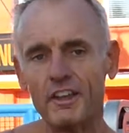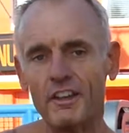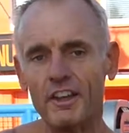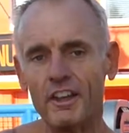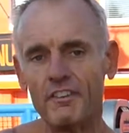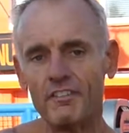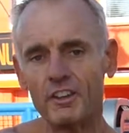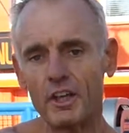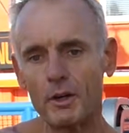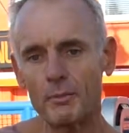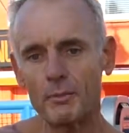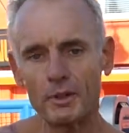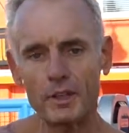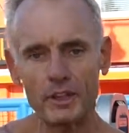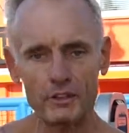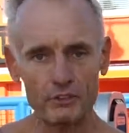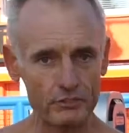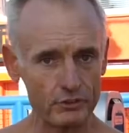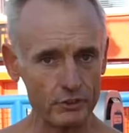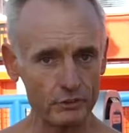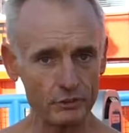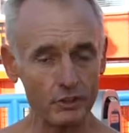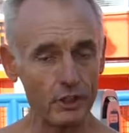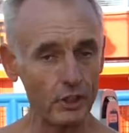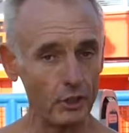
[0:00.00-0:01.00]
If the elbow gets
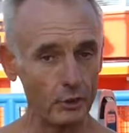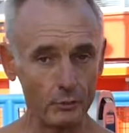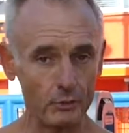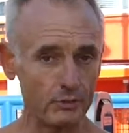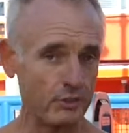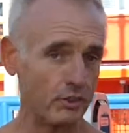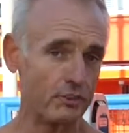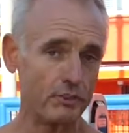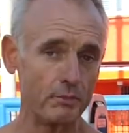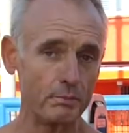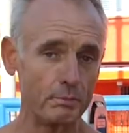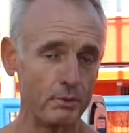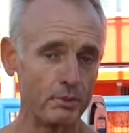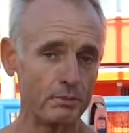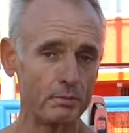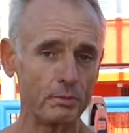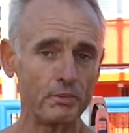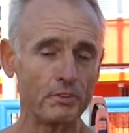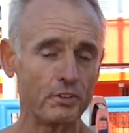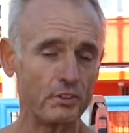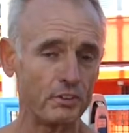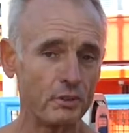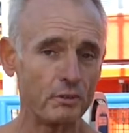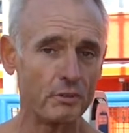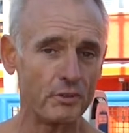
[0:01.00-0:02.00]
too low, which is impossible
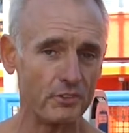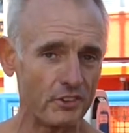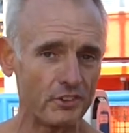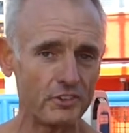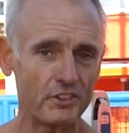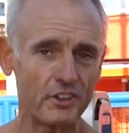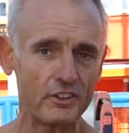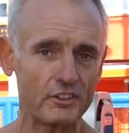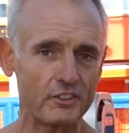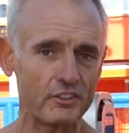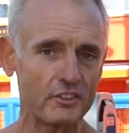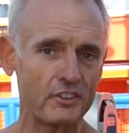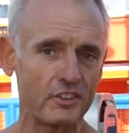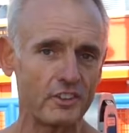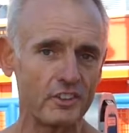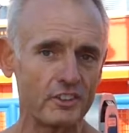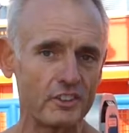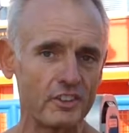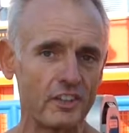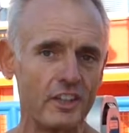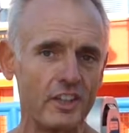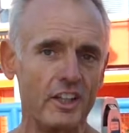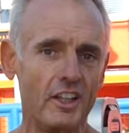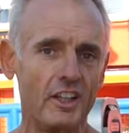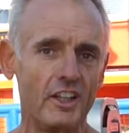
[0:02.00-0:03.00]
to do with this
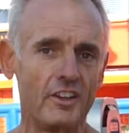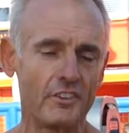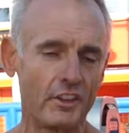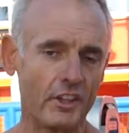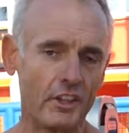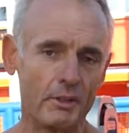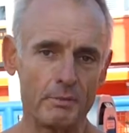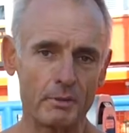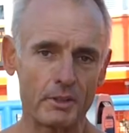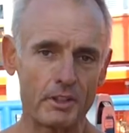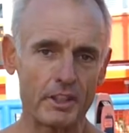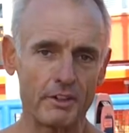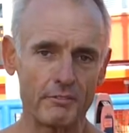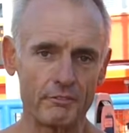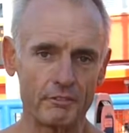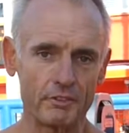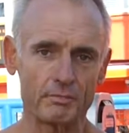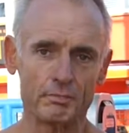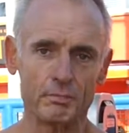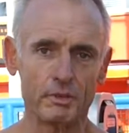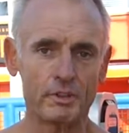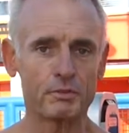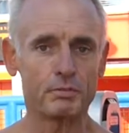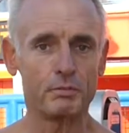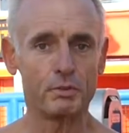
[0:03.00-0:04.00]
exercise, then it becomes
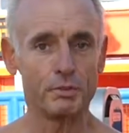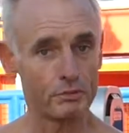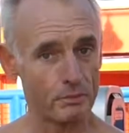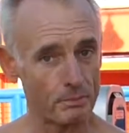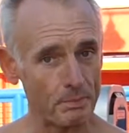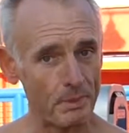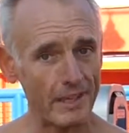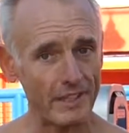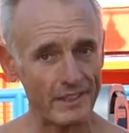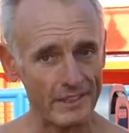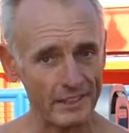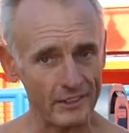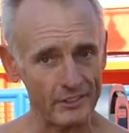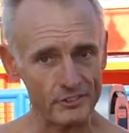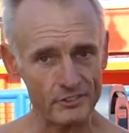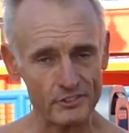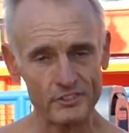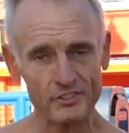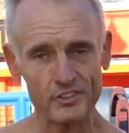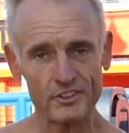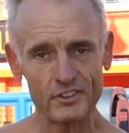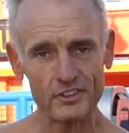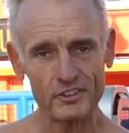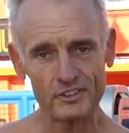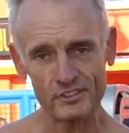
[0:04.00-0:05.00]
much more of a back
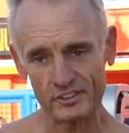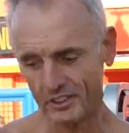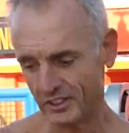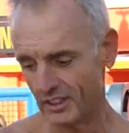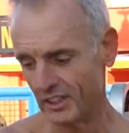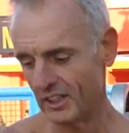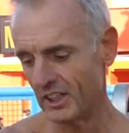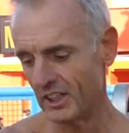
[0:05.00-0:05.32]
exercise.